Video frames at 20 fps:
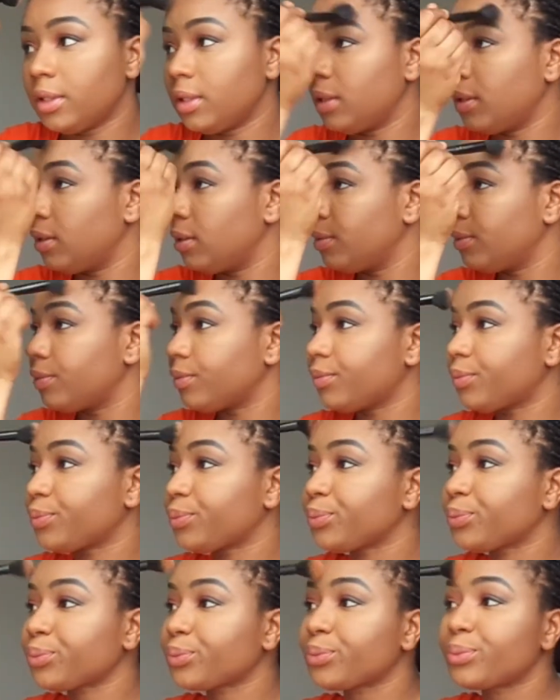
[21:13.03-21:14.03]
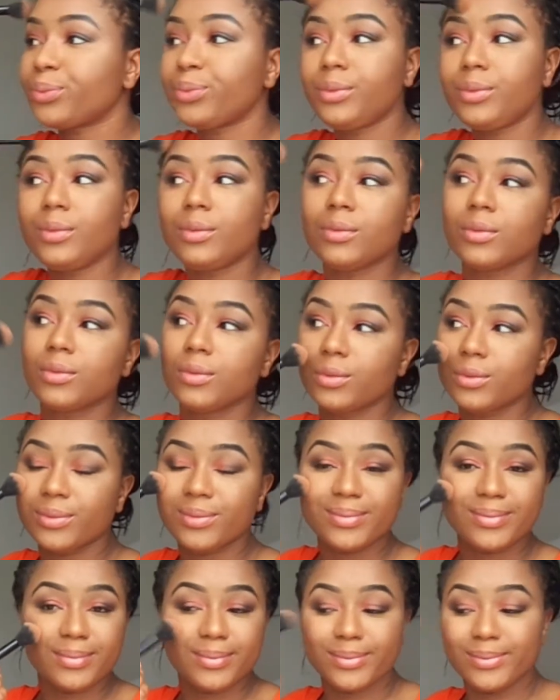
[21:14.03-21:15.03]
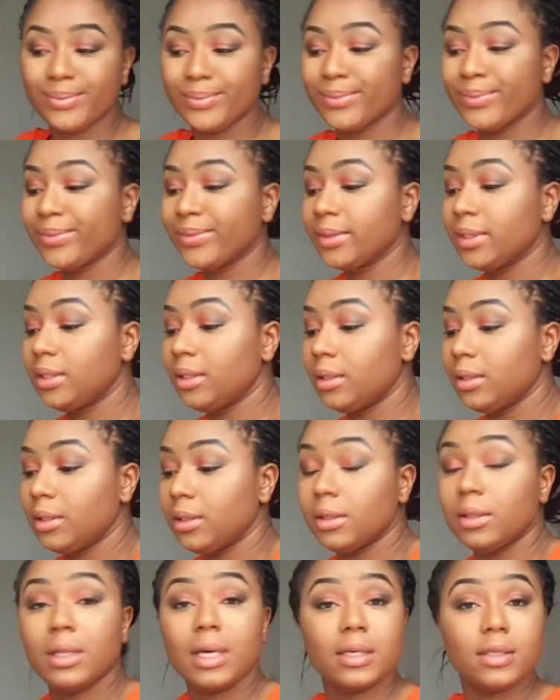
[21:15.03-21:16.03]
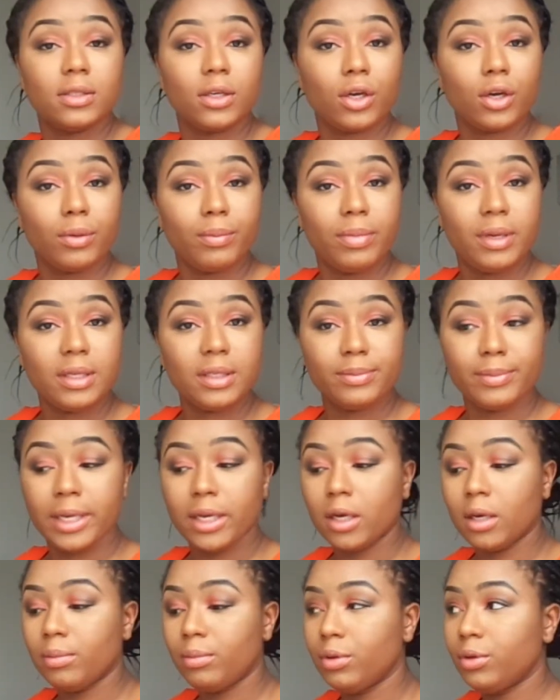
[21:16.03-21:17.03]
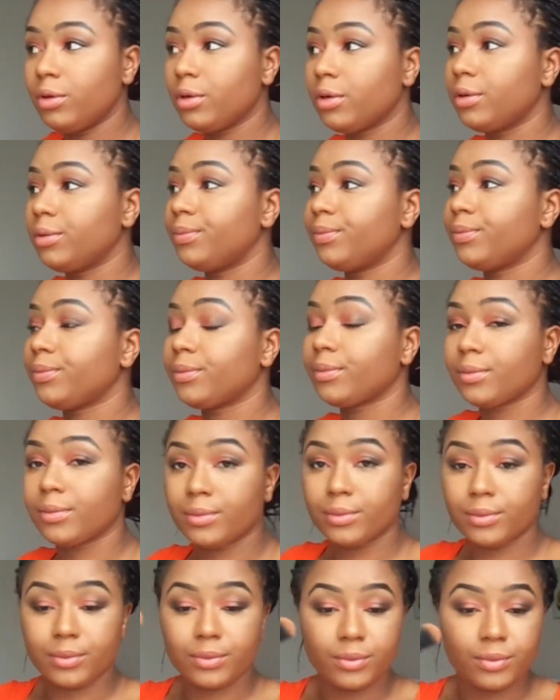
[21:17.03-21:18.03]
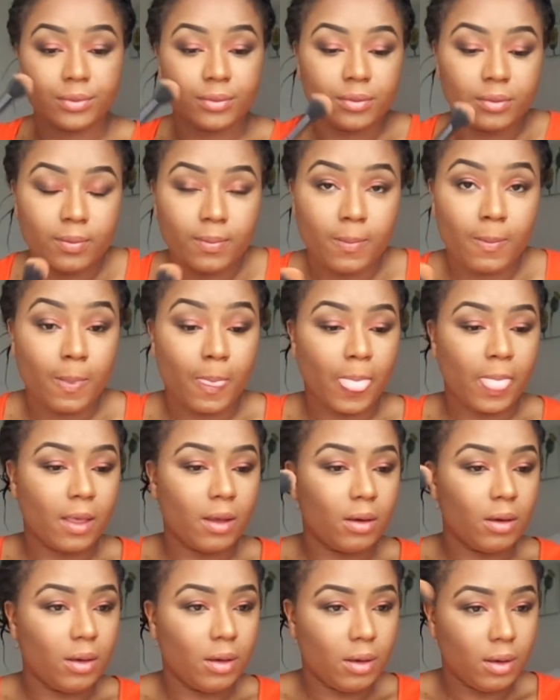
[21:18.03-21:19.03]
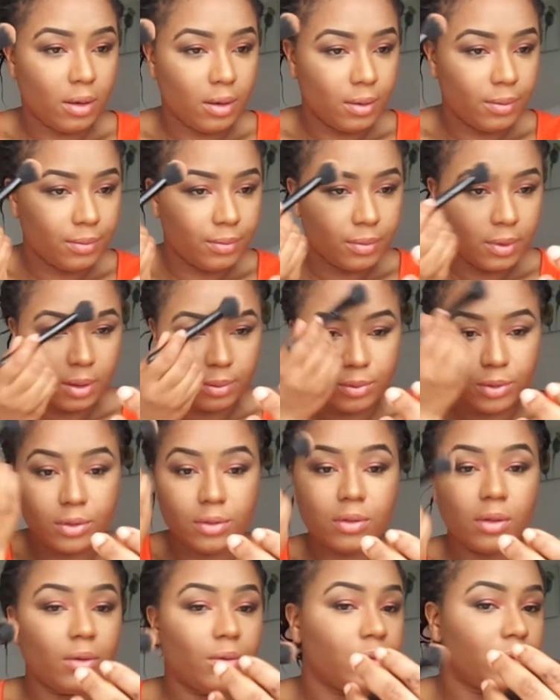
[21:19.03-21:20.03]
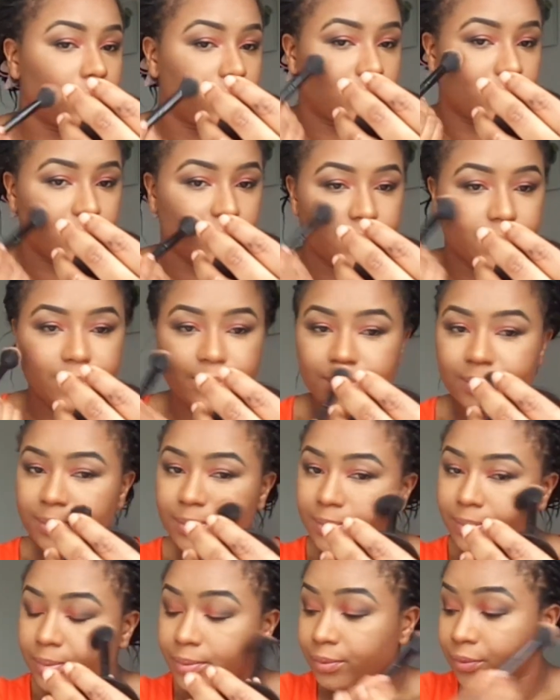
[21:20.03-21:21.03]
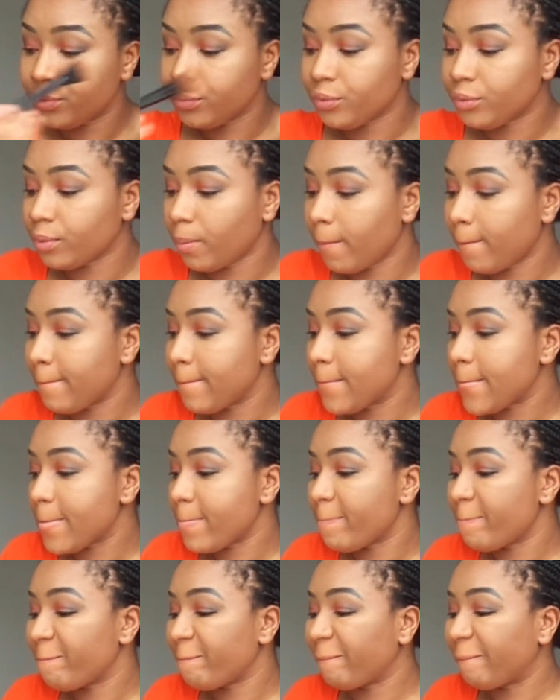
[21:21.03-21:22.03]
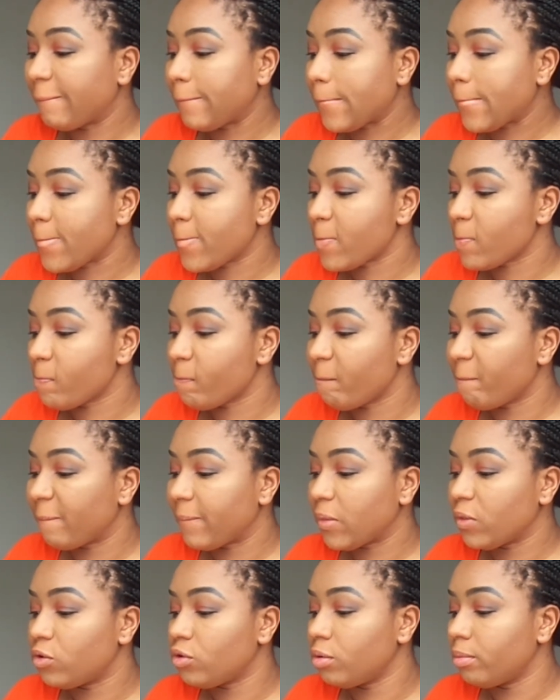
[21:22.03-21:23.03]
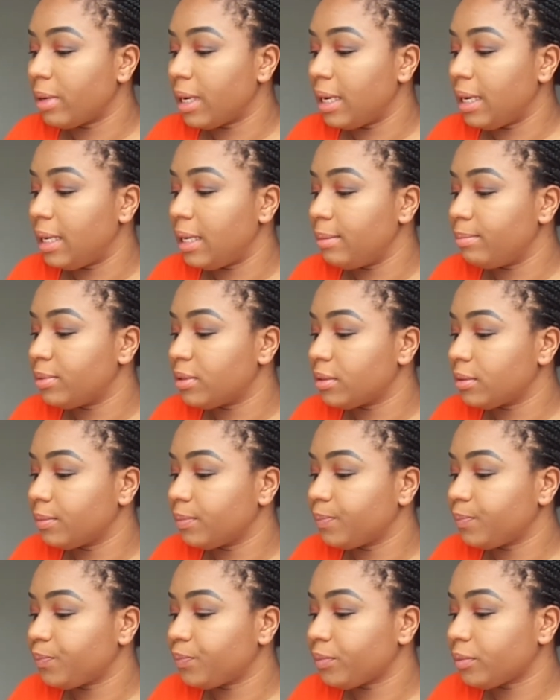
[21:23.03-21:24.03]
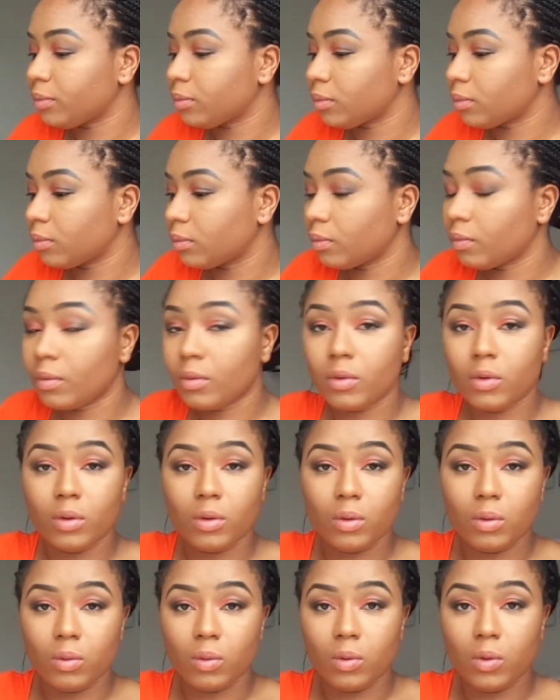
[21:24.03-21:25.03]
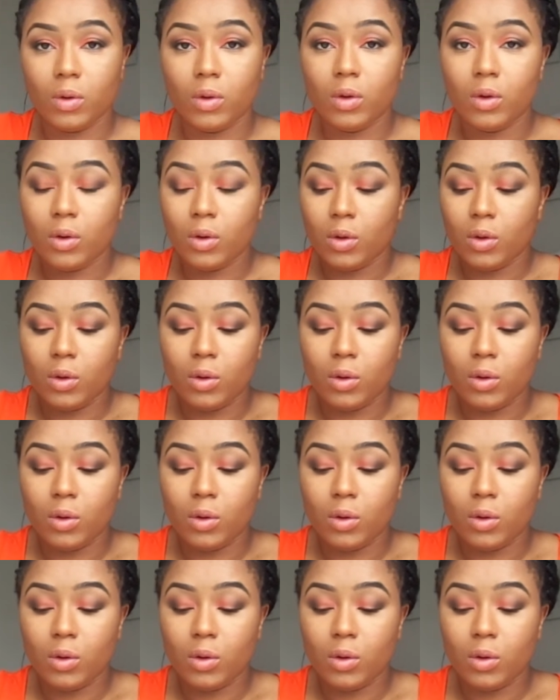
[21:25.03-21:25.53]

I personally apply these things lightly because sometimes I don't like it when it's screaming in your face. Someone has put on some sort of blushing or highlighted to the guts.